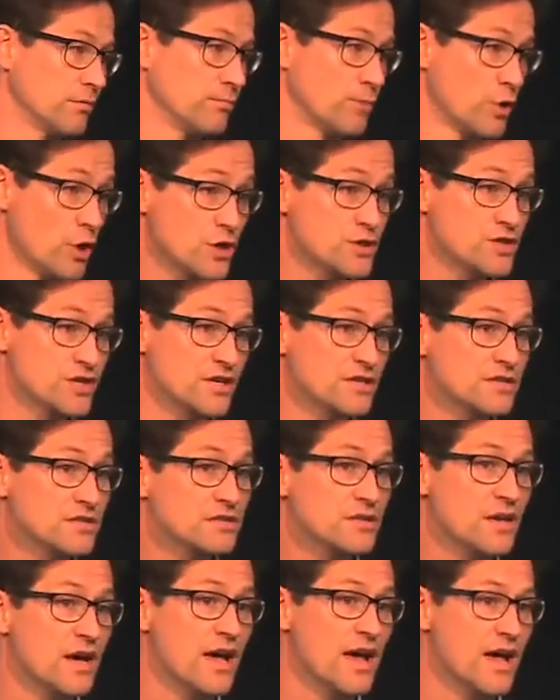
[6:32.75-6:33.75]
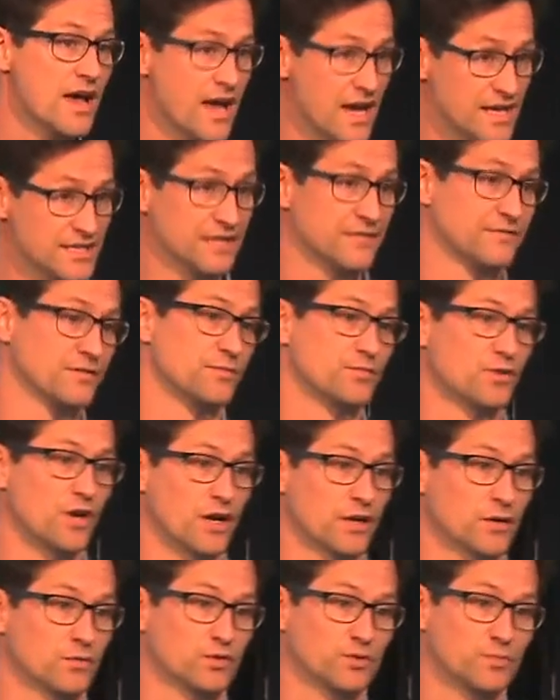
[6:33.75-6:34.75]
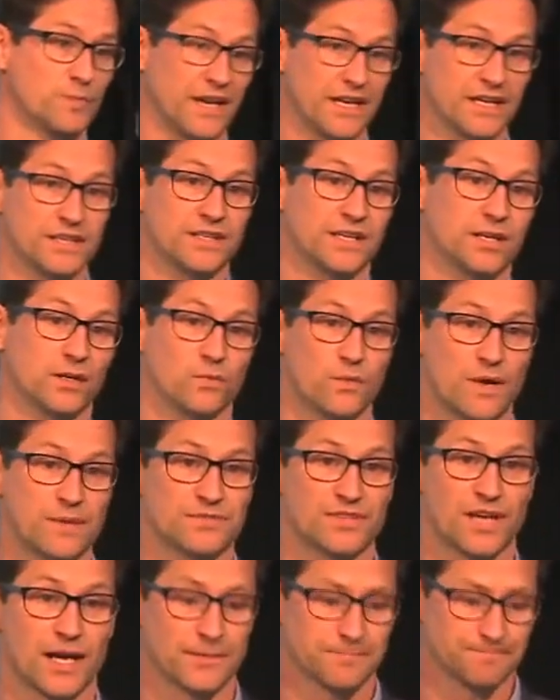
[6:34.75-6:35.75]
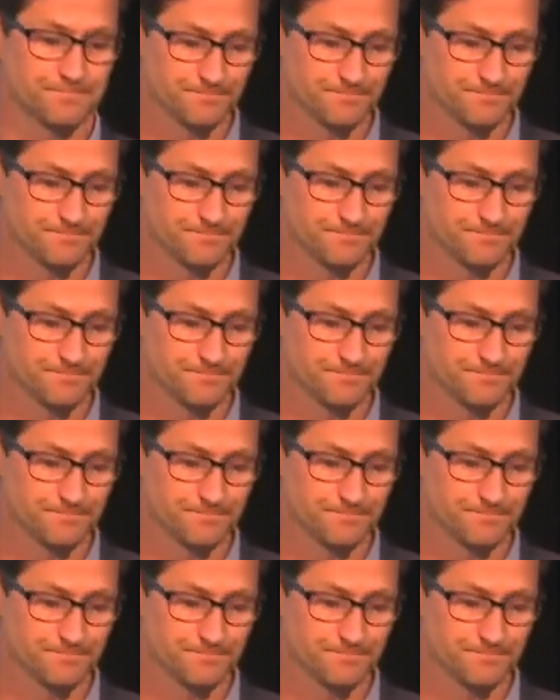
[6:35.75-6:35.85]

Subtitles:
purchase as if the product was made in their own website,